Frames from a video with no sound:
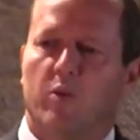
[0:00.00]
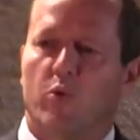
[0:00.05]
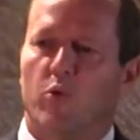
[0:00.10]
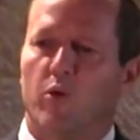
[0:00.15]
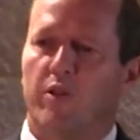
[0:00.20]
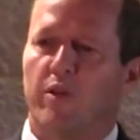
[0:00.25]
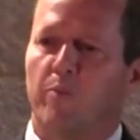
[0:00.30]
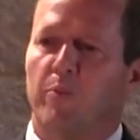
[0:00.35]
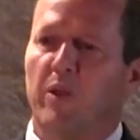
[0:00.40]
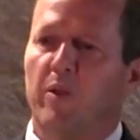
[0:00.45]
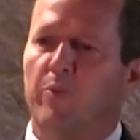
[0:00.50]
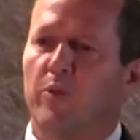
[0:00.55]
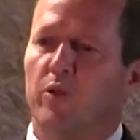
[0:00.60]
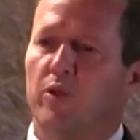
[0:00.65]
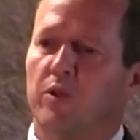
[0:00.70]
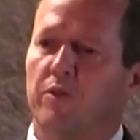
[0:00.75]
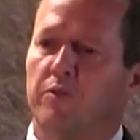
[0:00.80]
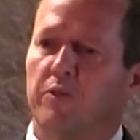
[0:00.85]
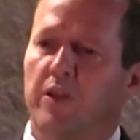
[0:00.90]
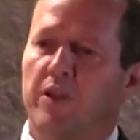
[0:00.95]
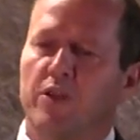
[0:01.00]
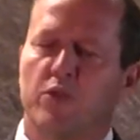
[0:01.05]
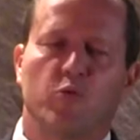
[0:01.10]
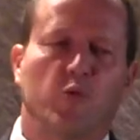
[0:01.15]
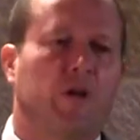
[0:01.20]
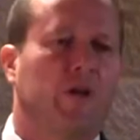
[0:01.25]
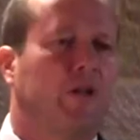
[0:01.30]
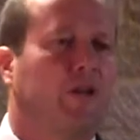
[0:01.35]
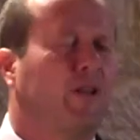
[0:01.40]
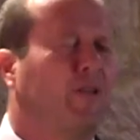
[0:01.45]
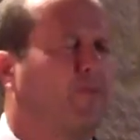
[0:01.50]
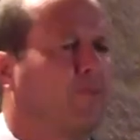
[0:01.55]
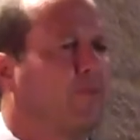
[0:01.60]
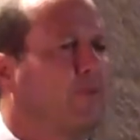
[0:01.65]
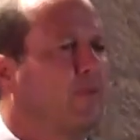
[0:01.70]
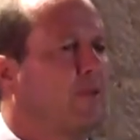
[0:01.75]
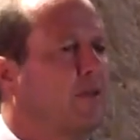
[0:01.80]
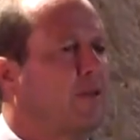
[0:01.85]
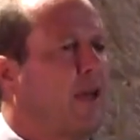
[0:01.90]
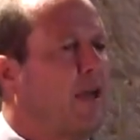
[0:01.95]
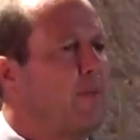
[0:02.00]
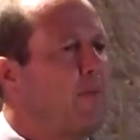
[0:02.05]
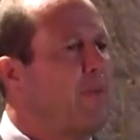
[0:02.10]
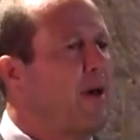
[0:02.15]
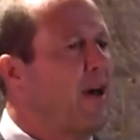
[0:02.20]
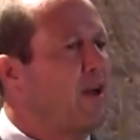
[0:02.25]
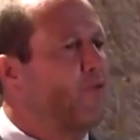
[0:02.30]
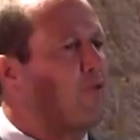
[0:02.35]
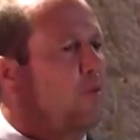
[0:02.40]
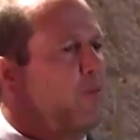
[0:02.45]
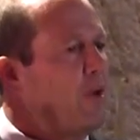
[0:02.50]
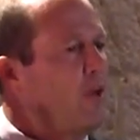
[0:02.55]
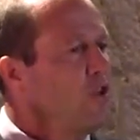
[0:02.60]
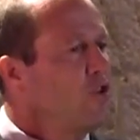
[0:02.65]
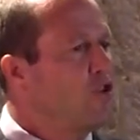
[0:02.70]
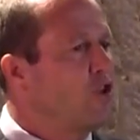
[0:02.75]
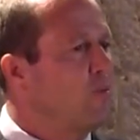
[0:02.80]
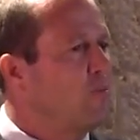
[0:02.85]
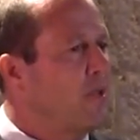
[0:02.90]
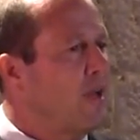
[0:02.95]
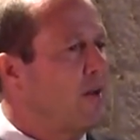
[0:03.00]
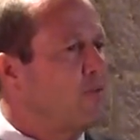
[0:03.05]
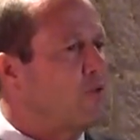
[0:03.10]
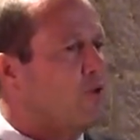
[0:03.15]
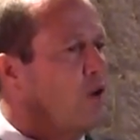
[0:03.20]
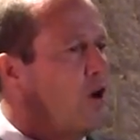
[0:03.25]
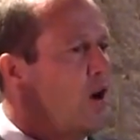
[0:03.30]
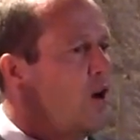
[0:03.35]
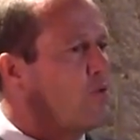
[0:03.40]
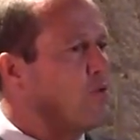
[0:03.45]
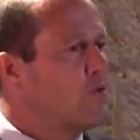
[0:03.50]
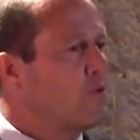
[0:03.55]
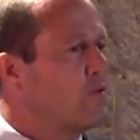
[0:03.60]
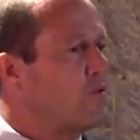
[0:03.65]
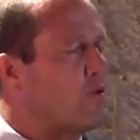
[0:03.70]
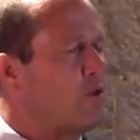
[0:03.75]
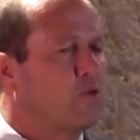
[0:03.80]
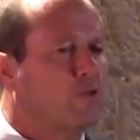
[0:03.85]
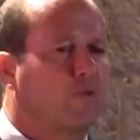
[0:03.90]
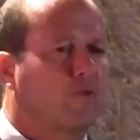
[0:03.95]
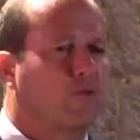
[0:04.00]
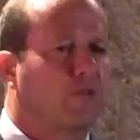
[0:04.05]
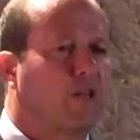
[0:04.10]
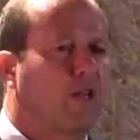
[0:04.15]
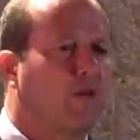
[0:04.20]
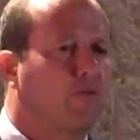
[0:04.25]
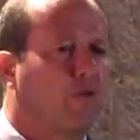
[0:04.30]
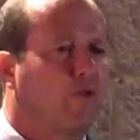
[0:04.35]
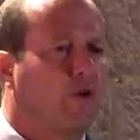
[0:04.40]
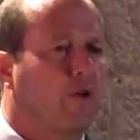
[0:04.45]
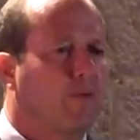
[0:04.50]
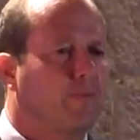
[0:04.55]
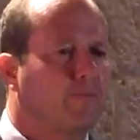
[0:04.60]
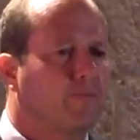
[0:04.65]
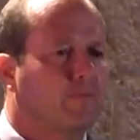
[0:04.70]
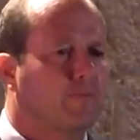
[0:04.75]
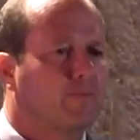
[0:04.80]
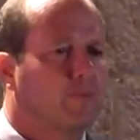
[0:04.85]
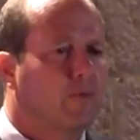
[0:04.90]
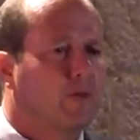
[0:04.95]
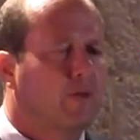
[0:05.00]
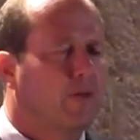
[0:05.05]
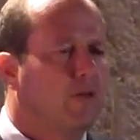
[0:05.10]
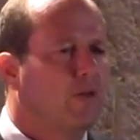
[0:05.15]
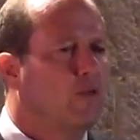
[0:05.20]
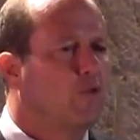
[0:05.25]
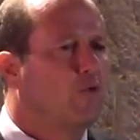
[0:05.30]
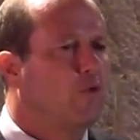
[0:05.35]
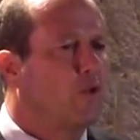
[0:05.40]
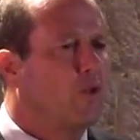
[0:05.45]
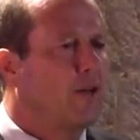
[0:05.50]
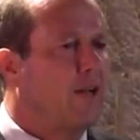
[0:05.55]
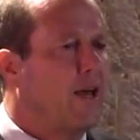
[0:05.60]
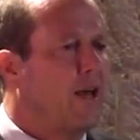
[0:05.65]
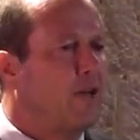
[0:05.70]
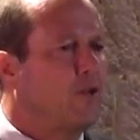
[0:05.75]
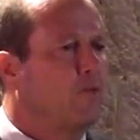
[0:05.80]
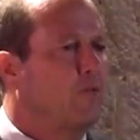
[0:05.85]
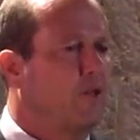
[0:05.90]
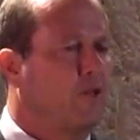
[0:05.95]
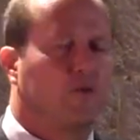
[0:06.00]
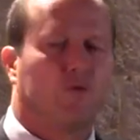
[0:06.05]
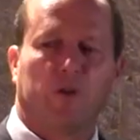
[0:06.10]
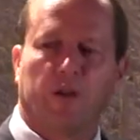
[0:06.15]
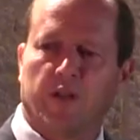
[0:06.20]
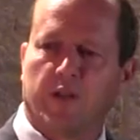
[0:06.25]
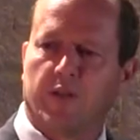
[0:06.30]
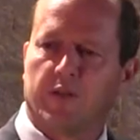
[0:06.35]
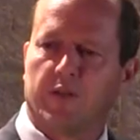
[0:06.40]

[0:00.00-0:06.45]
where the people of Israel came back from Egypt after hundreds of years of slavery to the land of Israel.